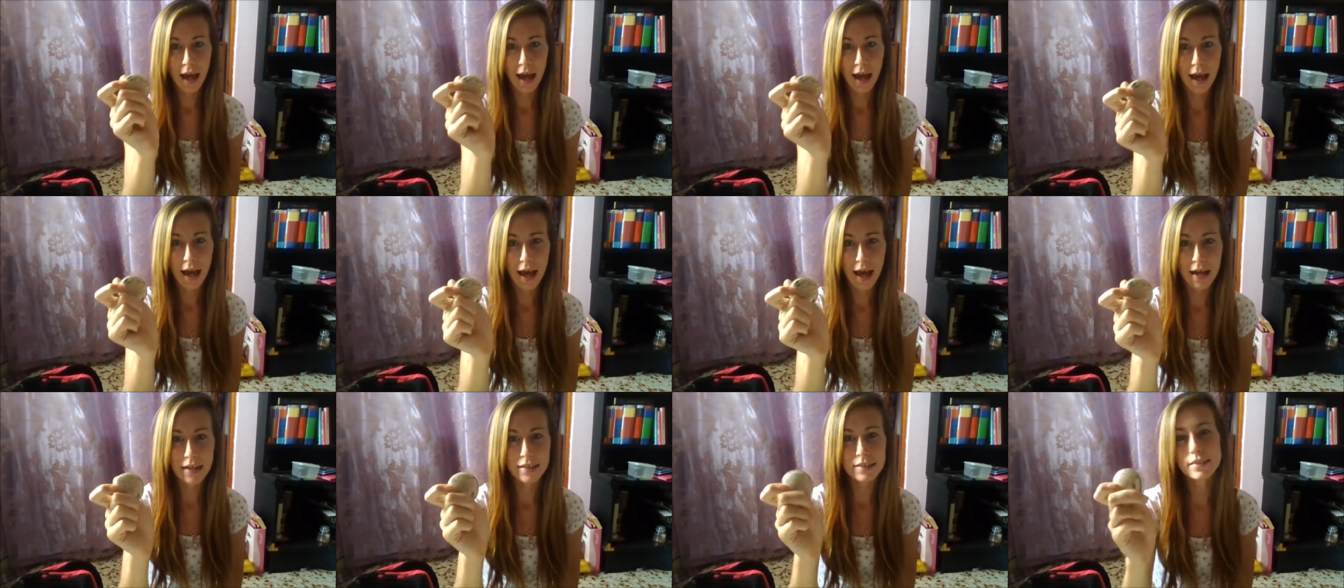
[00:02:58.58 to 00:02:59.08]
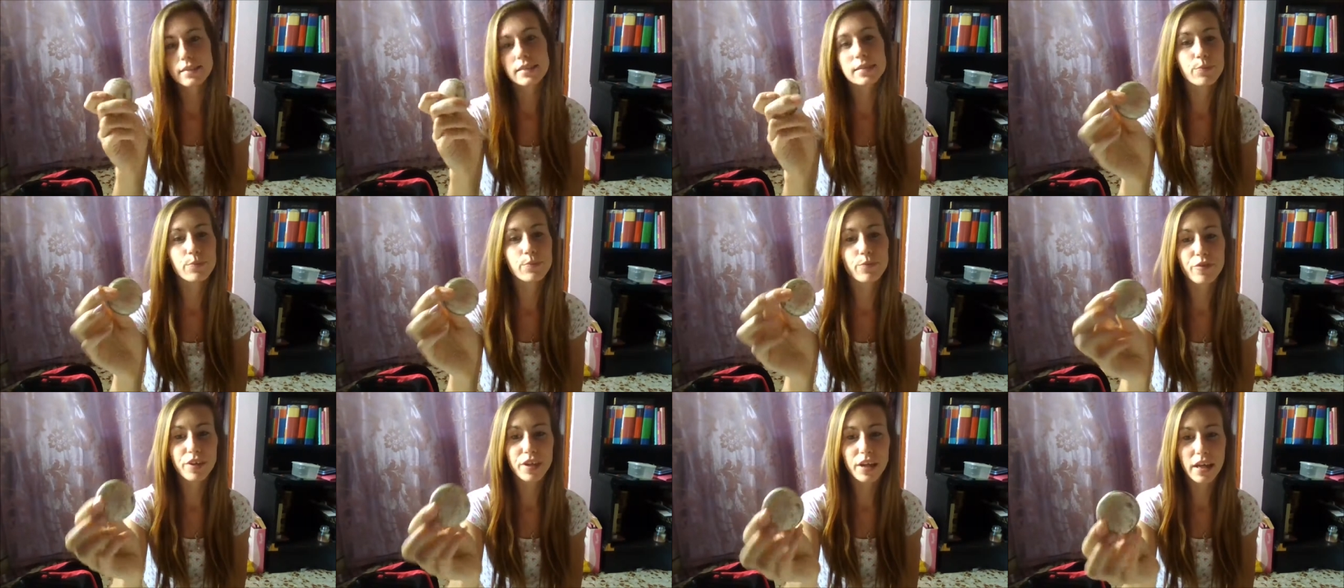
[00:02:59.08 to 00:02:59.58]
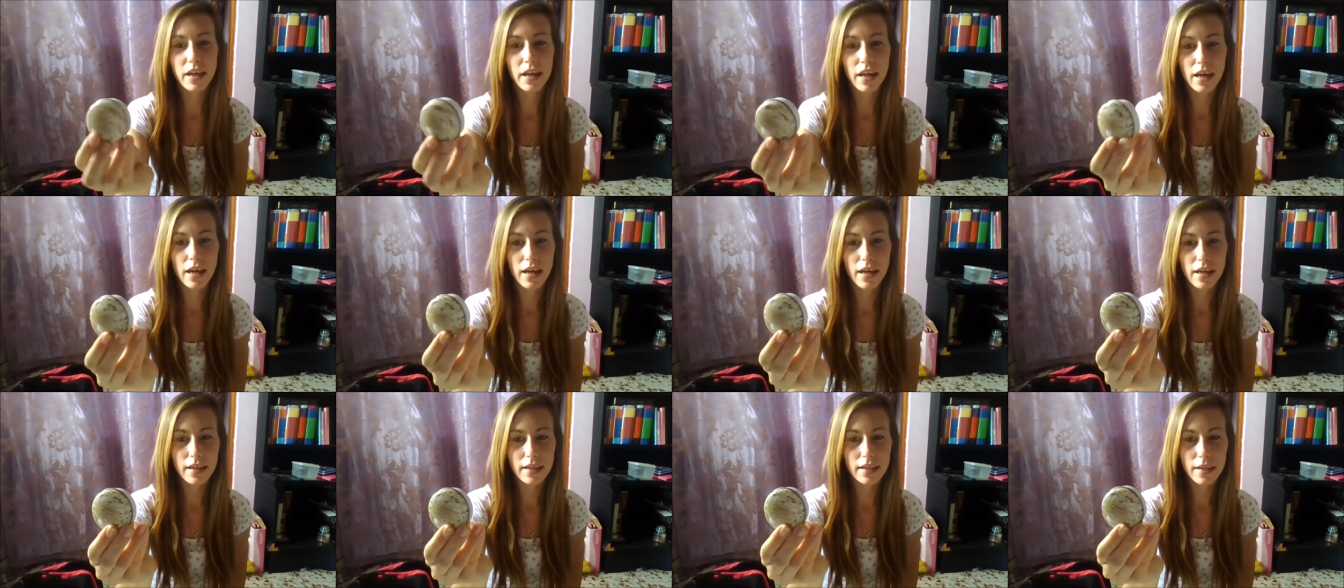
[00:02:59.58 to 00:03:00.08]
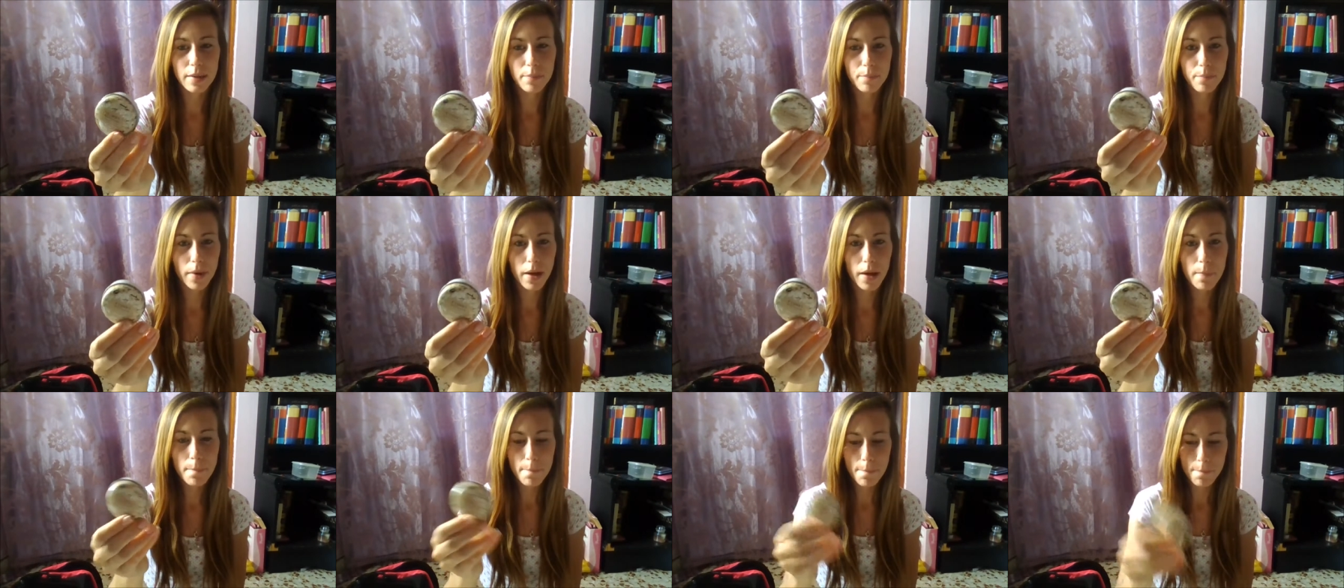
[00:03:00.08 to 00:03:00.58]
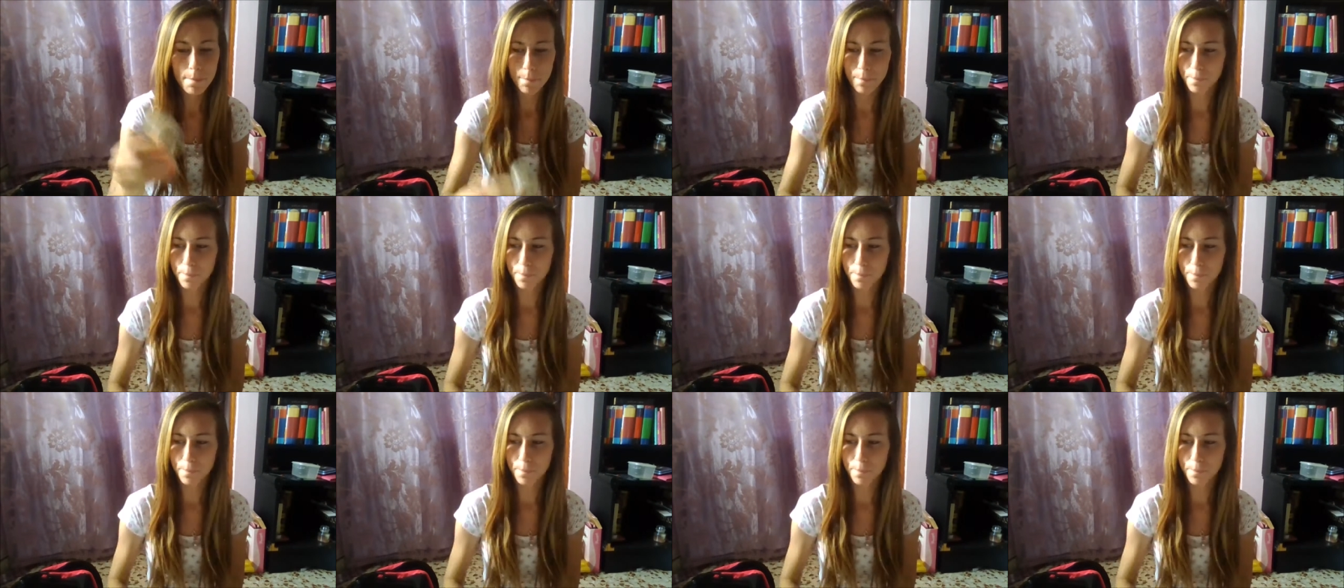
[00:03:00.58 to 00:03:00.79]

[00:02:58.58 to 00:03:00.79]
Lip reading: and some vanilla lip balm.